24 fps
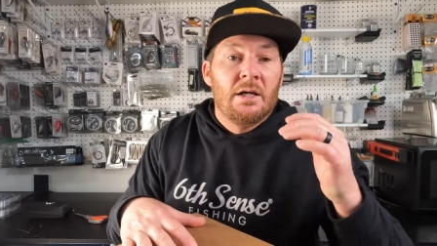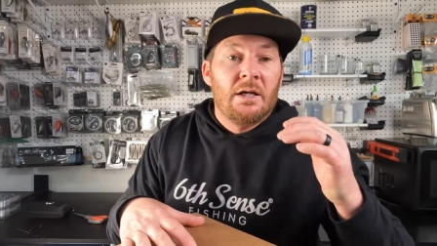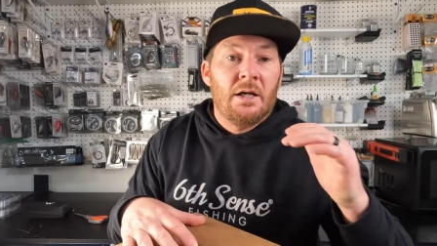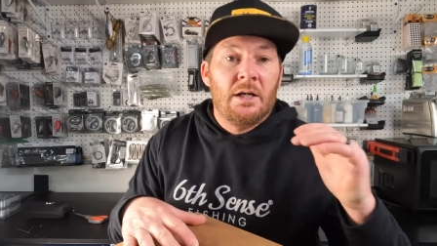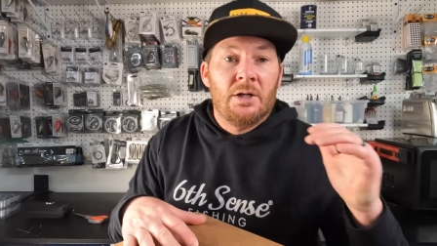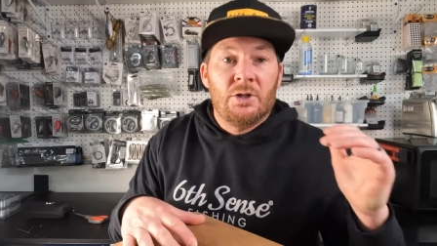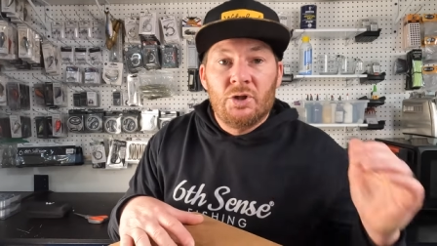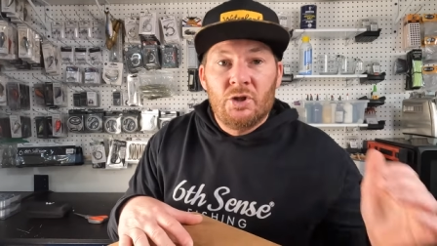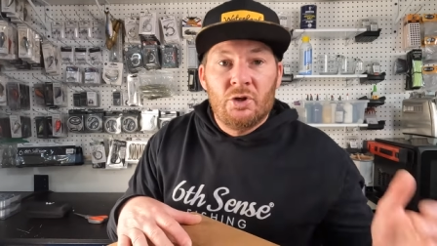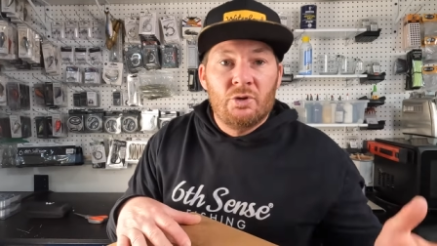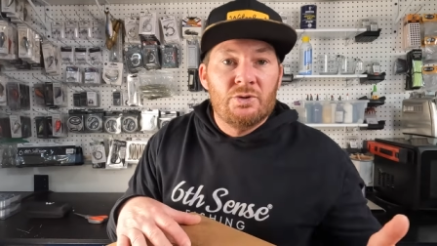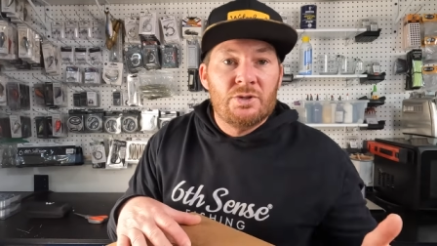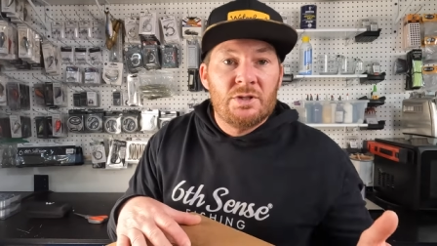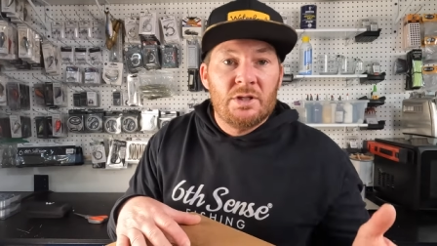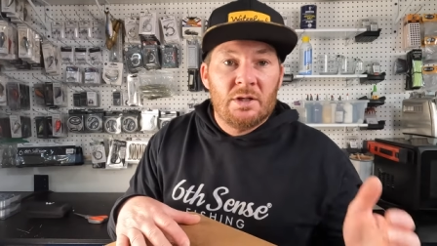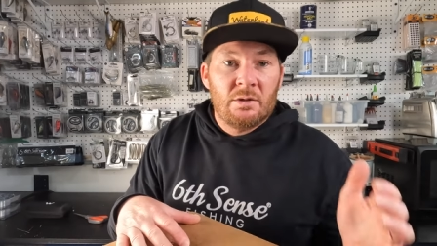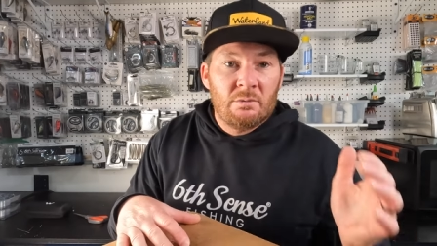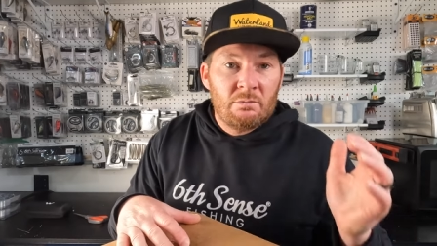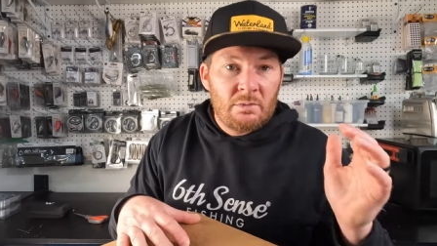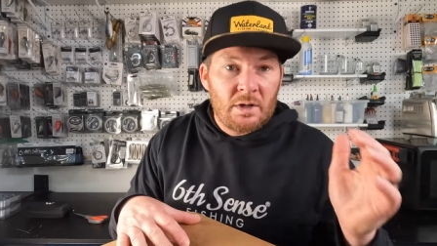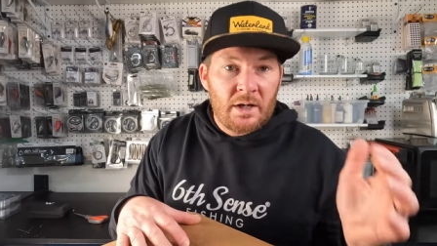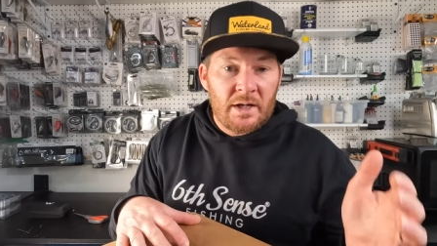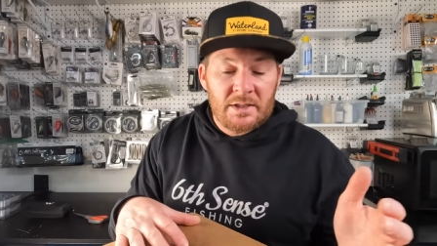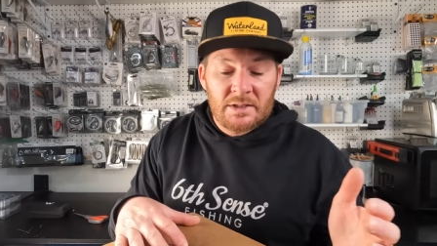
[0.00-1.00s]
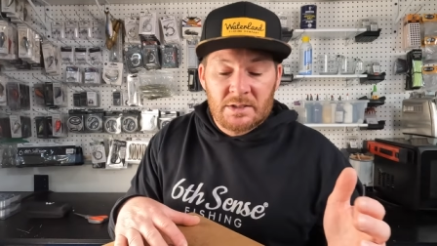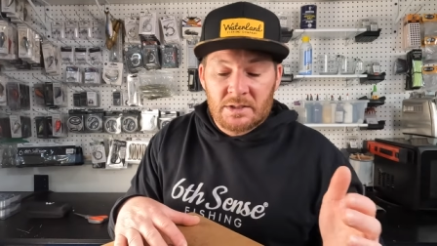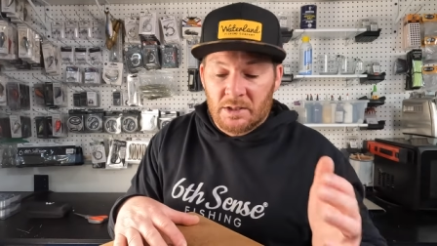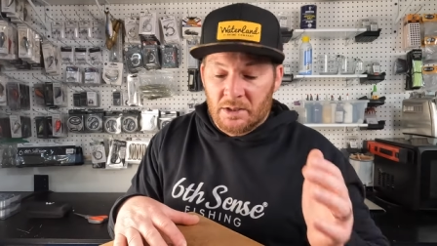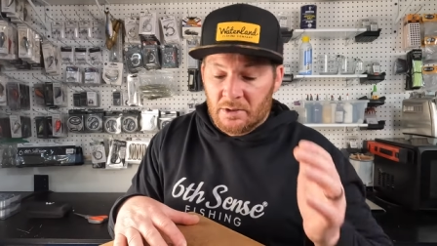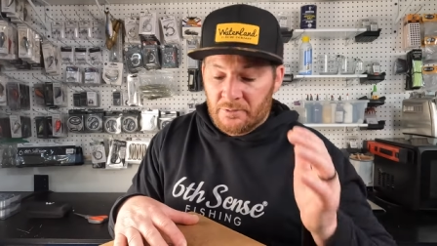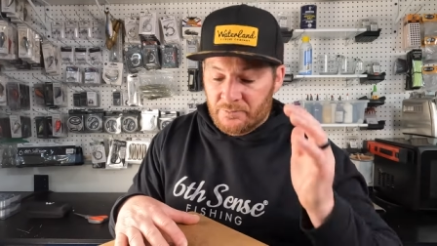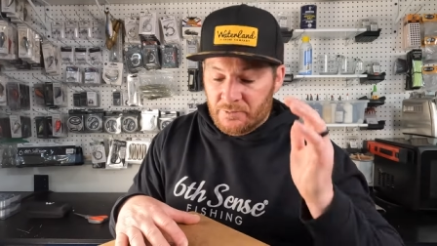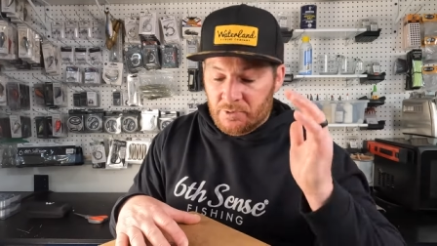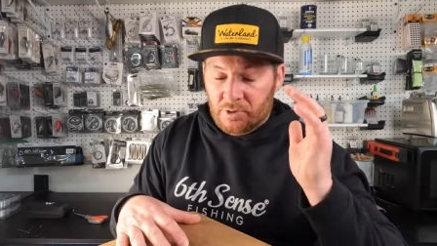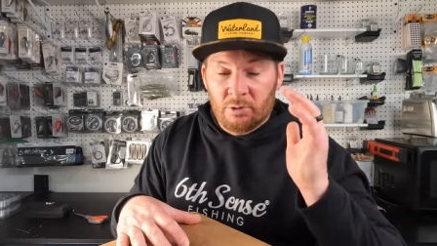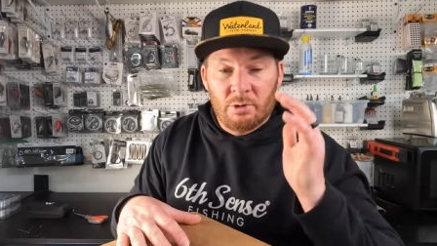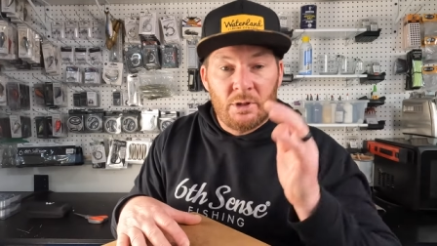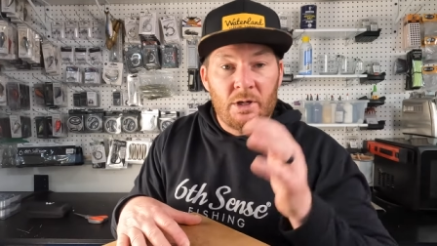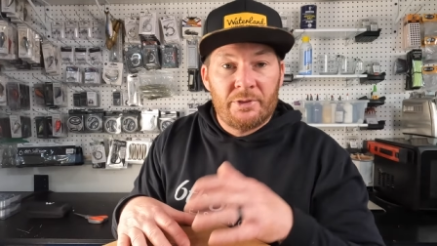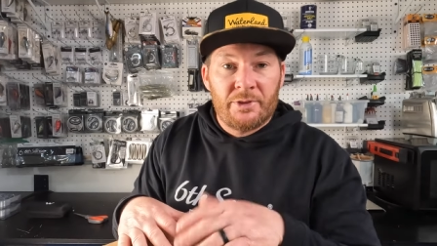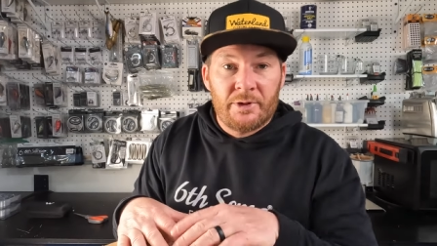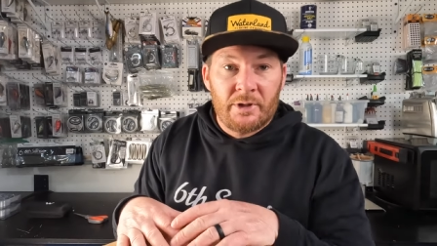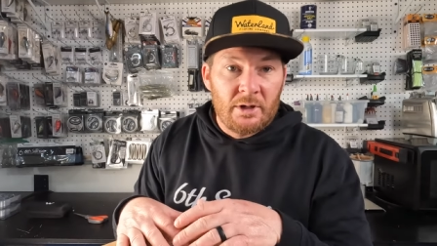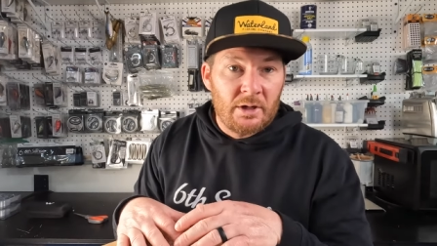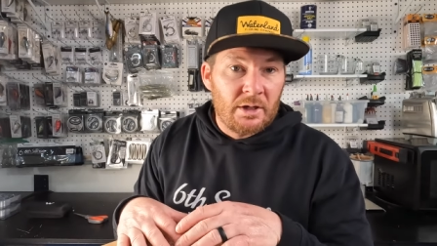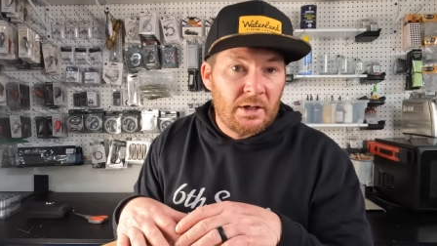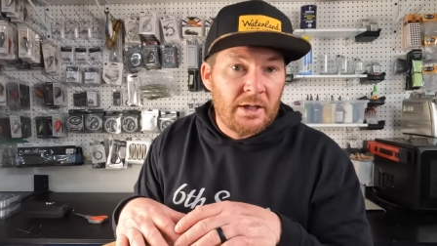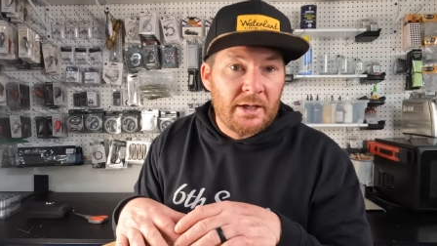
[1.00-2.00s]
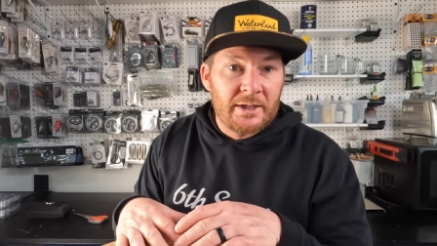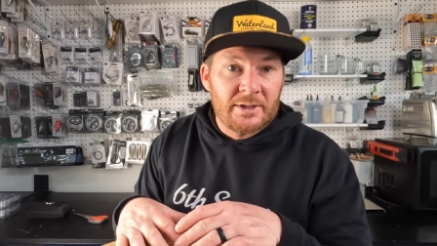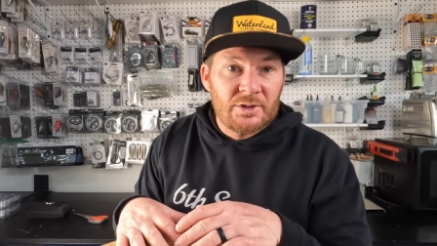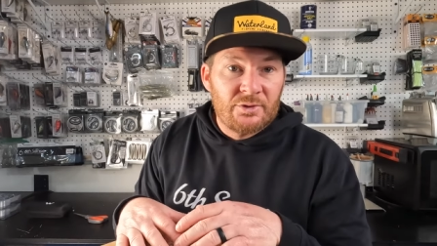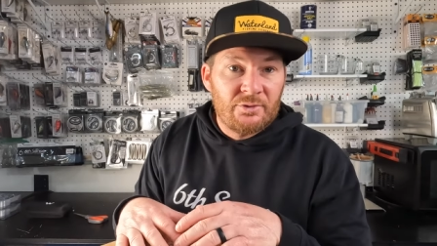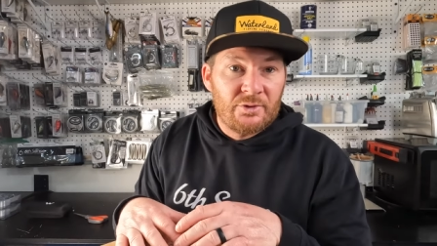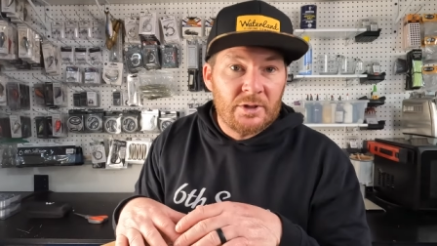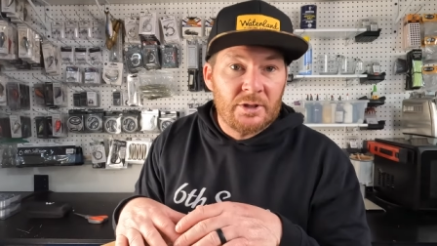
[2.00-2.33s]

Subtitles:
and using myself to go out there and catch